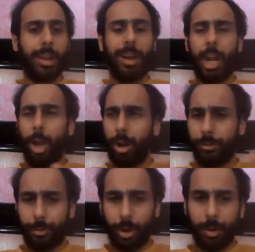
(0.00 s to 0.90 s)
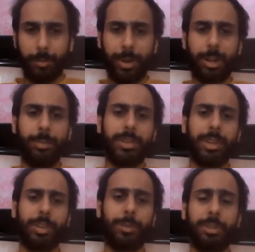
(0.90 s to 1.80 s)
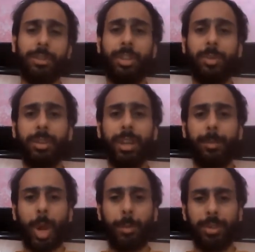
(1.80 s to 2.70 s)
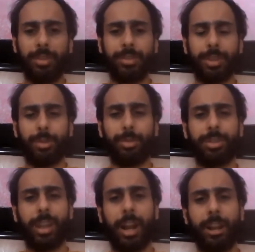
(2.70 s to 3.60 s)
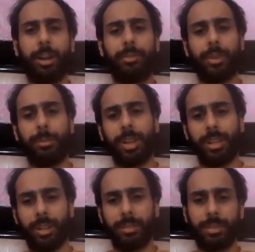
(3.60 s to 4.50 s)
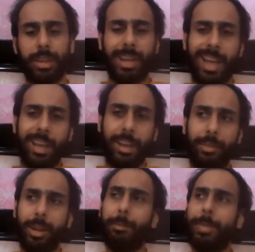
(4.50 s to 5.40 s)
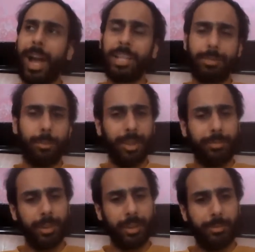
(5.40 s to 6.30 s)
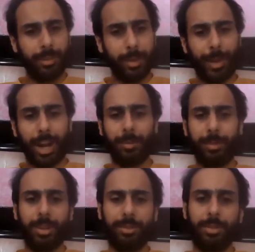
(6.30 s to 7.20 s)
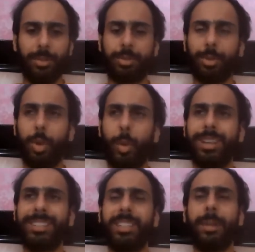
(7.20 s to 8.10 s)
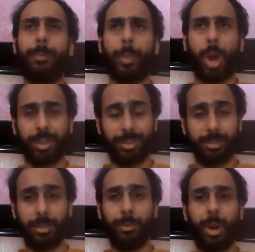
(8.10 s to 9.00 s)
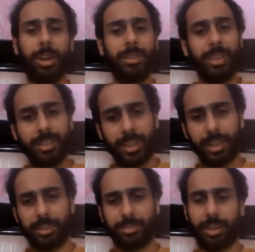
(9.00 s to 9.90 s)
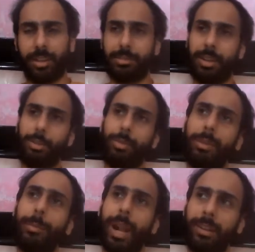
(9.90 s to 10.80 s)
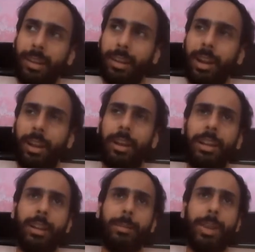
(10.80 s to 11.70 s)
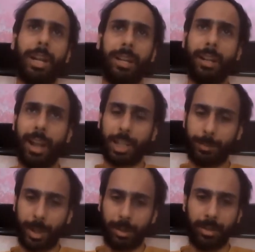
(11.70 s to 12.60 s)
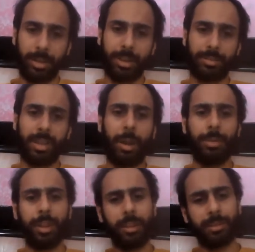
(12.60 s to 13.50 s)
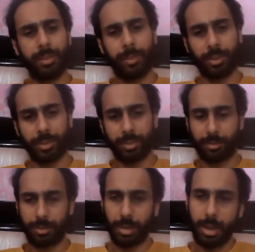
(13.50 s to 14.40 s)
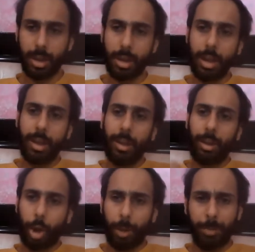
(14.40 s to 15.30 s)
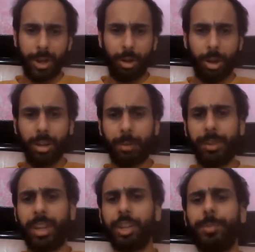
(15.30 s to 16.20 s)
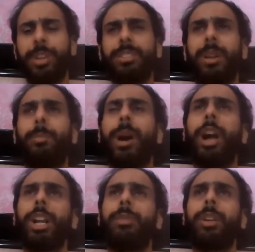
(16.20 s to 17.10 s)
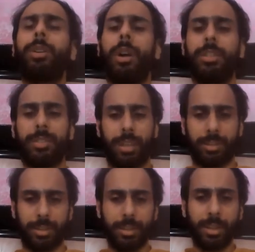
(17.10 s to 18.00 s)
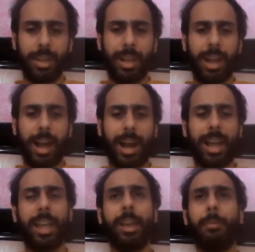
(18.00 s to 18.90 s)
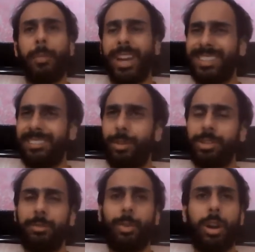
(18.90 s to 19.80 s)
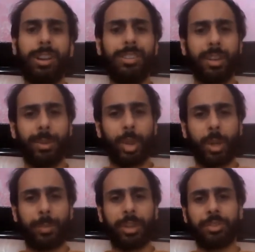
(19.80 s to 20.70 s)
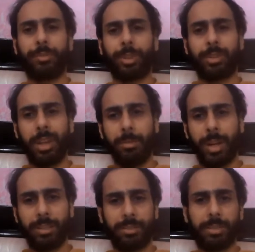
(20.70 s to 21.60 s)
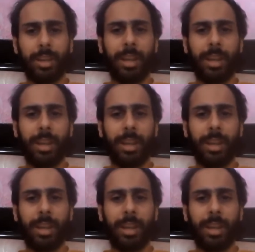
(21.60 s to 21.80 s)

A lot of corporate visits, which is a unique proposition to stand out from others, where a batch from different departments used to go and see the processes involved in these industries and the practical learning, the practical aspect of the industry, how the industry functions. Corporate long-term engagements are a part of our college culture. I myself was involved in German corporation for 3 months